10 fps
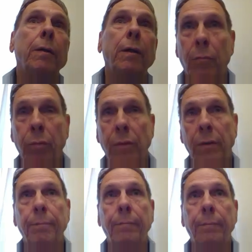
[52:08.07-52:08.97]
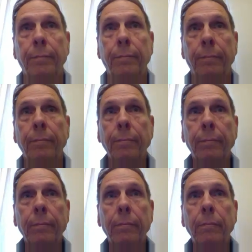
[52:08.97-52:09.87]
It was
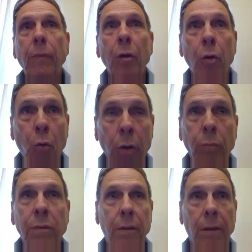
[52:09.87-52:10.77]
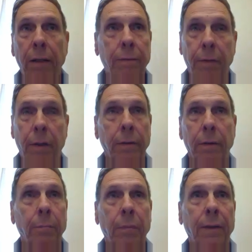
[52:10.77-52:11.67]
Newark was a lot of fun.
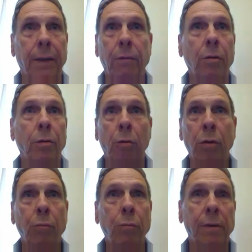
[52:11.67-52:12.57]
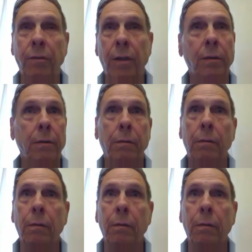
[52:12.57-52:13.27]
I'm not getting Newark was just